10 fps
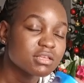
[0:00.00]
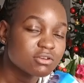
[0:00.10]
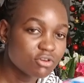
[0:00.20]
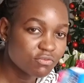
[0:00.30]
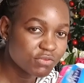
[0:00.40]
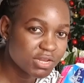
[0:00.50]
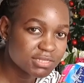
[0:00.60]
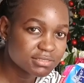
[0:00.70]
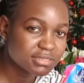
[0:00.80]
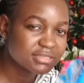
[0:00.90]

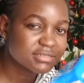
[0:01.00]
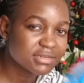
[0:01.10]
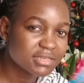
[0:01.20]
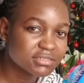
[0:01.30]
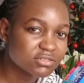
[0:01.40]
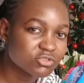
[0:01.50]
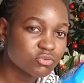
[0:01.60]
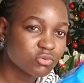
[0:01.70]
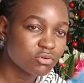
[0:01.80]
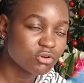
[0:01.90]
confidence is next
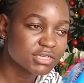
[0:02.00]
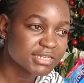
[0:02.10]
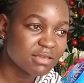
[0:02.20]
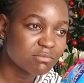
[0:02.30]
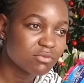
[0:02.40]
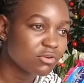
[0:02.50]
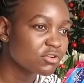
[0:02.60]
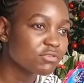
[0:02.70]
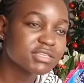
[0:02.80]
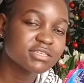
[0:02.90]
to all time.
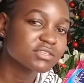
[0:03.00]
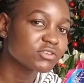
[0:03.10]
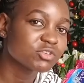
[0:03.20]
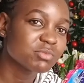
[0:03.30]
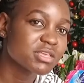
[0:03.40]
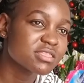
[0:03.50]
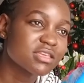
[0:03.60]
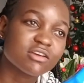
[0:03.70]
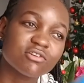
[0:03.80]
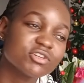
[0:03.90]
Always is not my
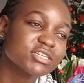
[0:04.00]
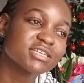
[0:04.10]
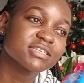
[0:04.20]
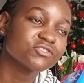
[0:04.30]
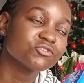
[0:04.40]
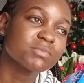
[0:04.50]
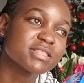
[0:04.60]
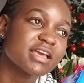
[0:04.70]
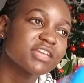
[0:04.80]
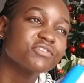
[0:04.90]
thing. Cortex is not my
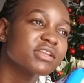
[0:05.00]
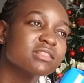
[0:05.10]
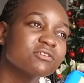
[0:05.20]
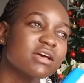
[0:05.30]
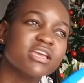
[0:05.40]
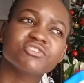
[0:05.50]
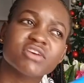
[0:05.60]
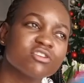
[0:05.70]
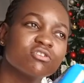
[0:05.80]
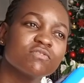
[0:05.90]
thing. I
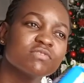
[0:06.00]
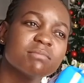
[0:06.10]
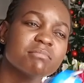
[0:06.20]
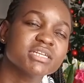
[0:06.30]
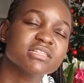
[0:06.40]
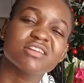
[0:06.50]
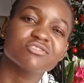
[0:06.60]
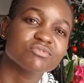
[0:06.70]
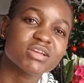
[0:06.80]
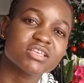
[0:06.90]
tried all of them, but they're
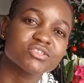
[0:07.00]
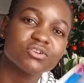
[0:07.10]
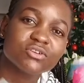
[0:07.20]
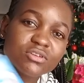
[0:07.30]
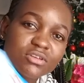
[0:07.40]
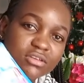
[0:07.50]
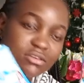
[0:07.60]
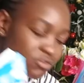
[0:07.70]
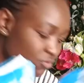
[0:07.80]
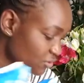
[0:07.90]
not working. So,
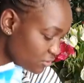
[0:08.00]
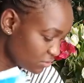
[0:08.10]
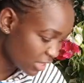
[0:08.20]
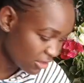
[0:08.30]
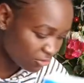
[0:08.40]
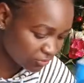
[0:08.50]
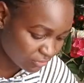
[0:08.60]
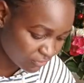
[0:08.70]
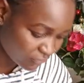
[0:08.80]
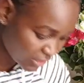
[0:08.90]
you know, I got
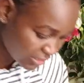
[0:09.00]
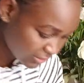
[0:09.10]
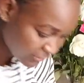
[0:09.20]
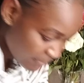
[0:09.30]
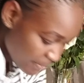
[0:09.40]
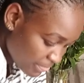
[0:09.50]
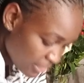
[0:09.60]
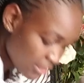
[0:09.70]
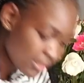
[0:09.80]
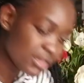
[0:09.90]
confidence.
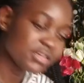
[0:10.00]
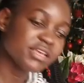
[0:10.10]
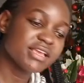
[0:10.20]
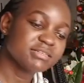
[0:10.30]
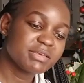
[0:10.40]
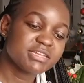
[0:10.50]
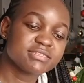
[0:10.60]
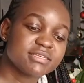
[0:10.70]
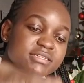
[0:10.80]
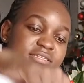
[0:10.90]
And here's my receipt.